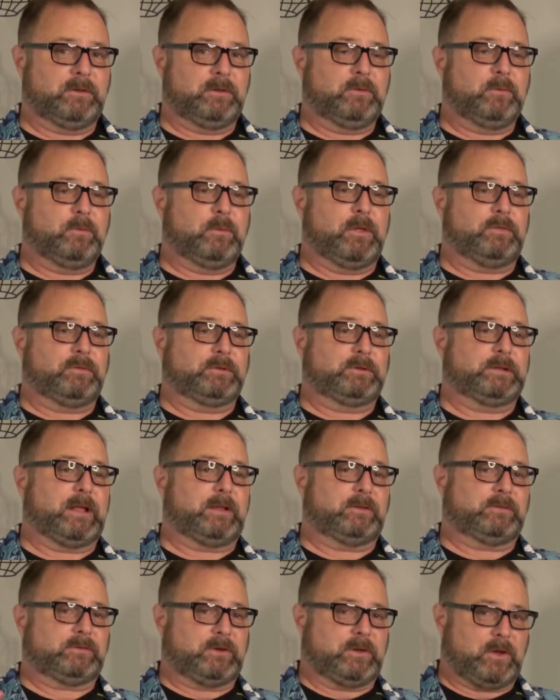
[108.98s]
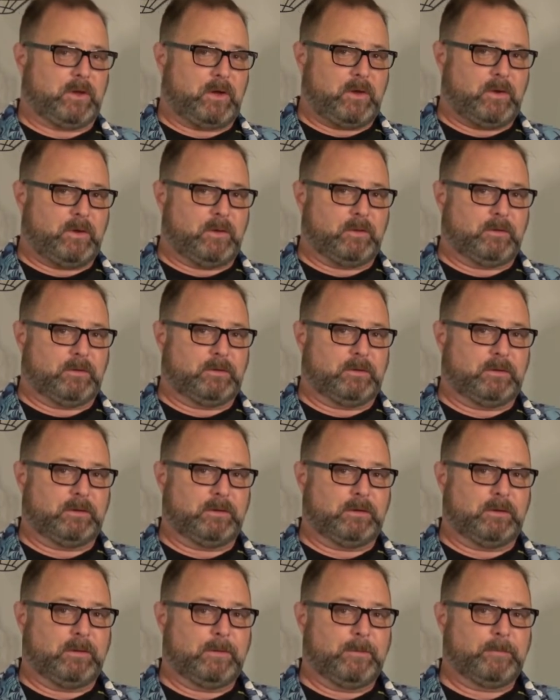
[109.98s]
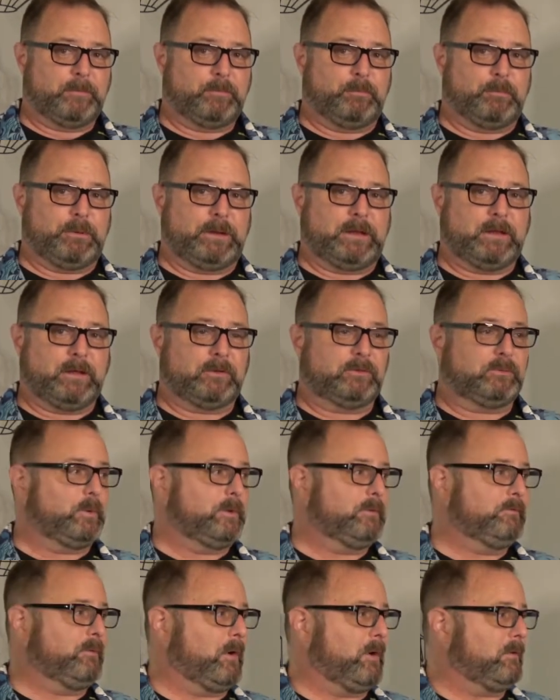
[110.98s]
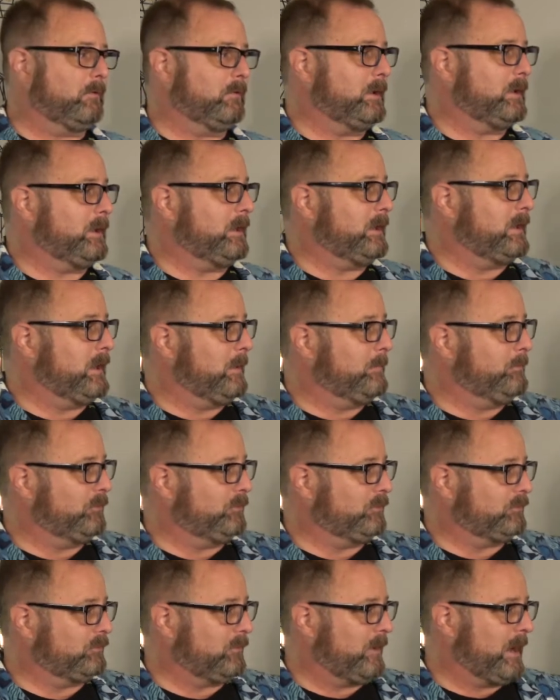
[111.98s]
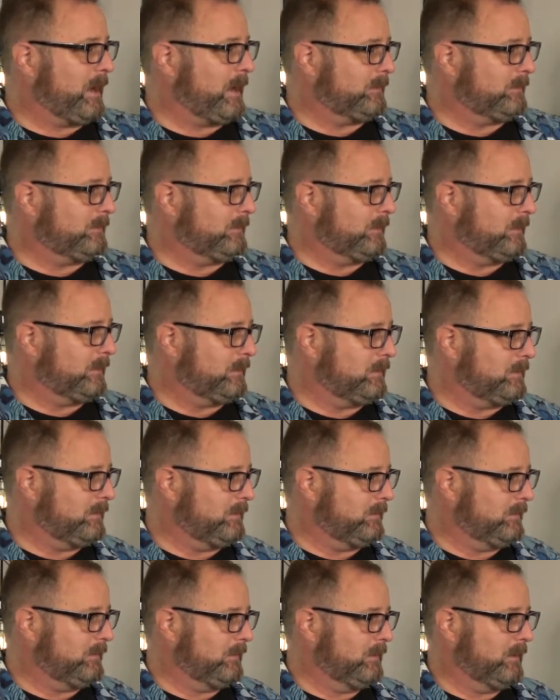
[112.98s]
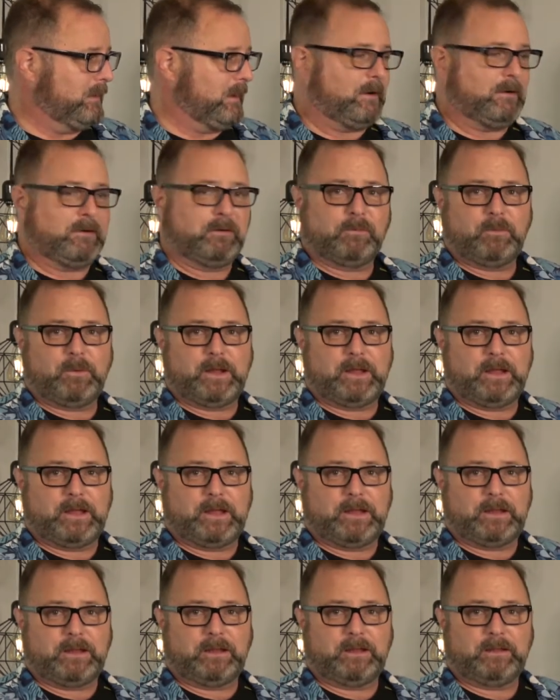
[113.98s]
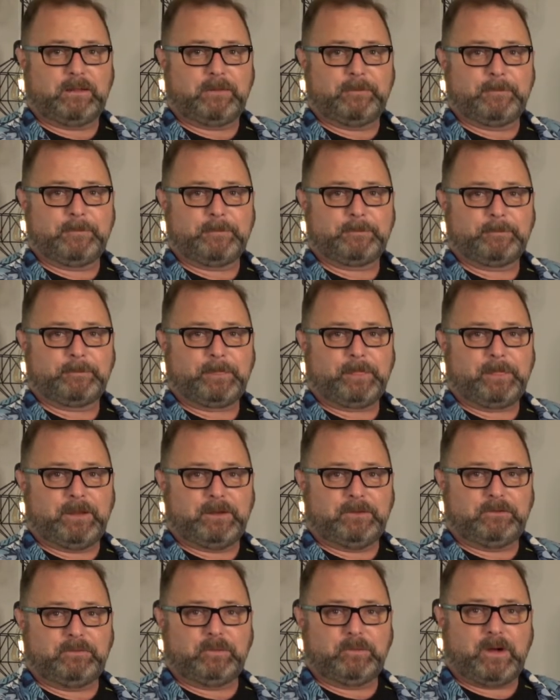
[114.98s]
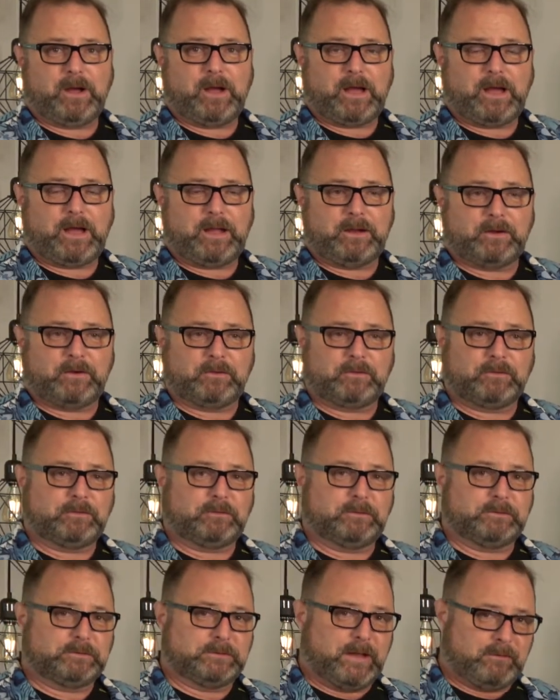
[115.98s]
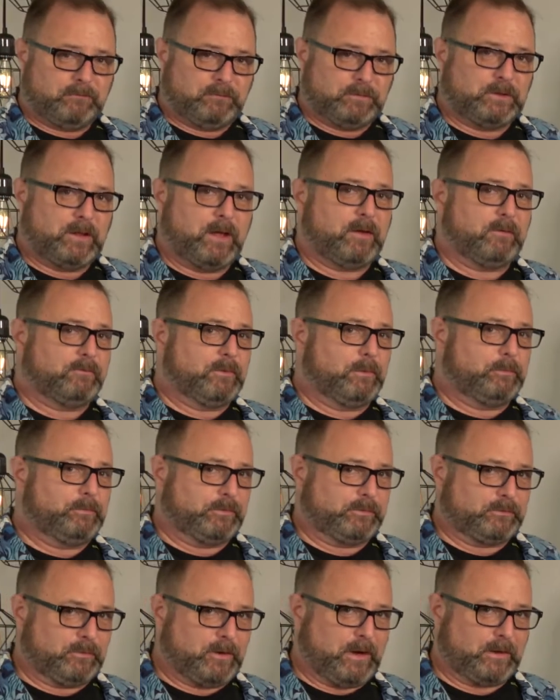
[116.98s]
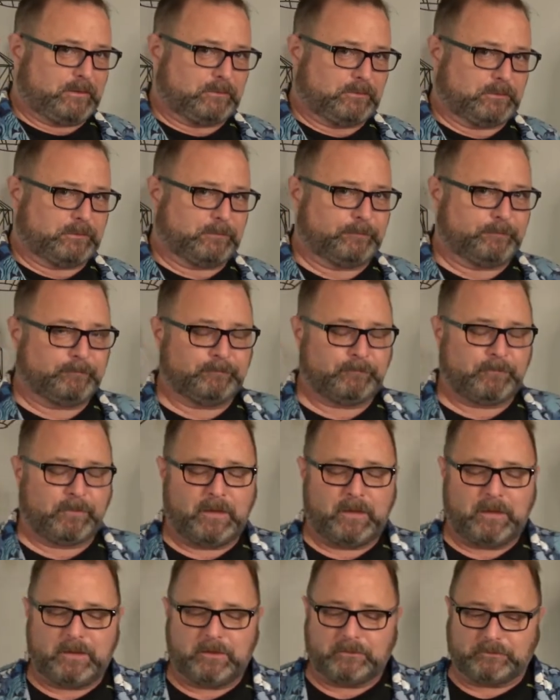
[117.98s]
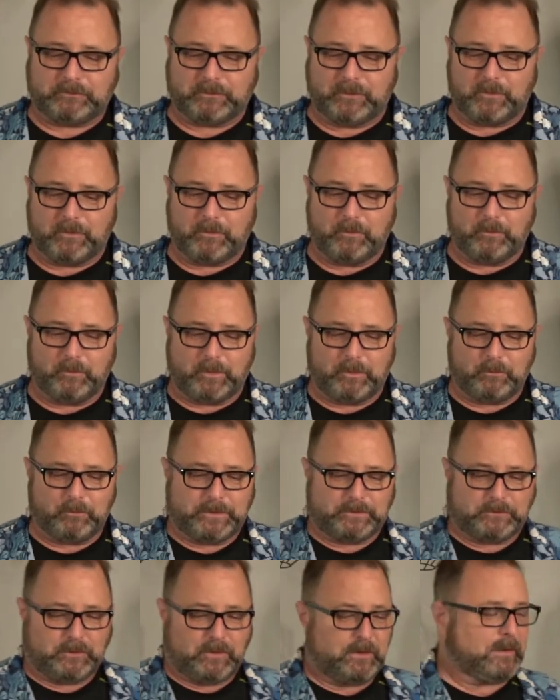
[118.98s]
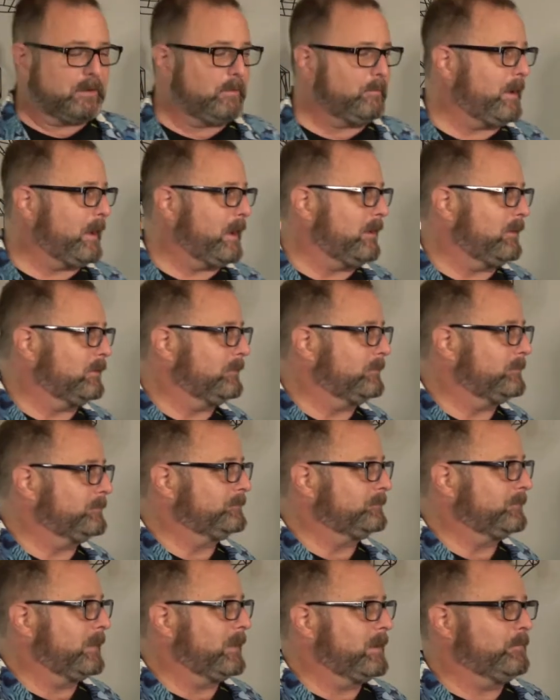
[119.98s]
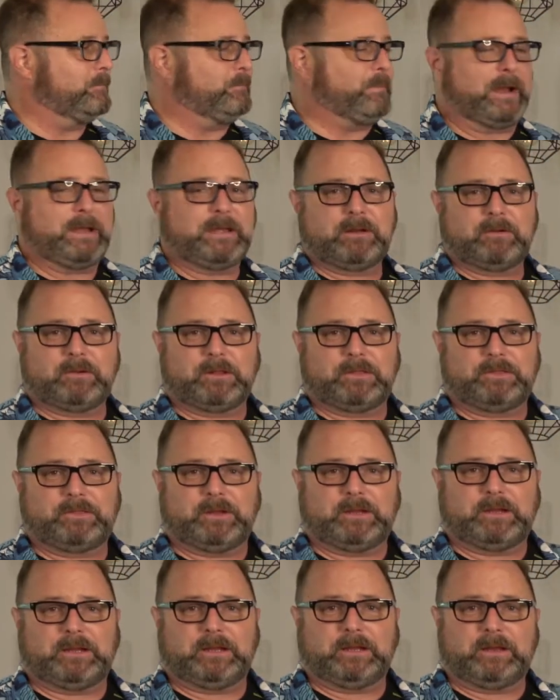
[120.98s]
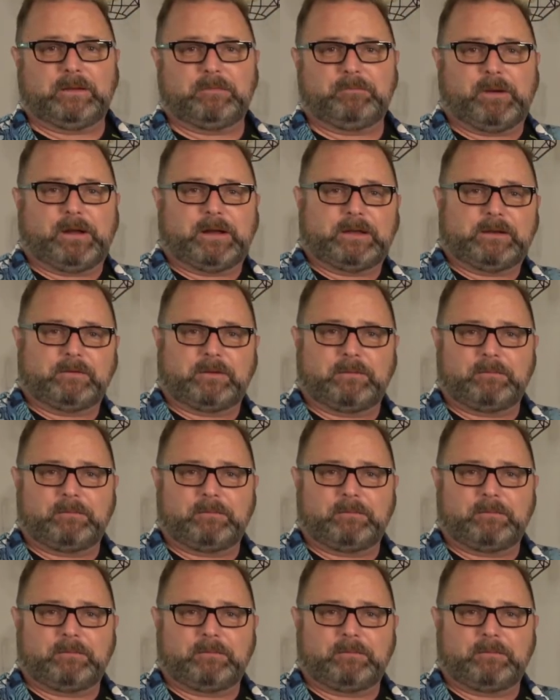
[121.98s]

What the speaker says: with less code because we've already abstracted our way into a higher level of abstraction. So when we talk about binary thinking and binary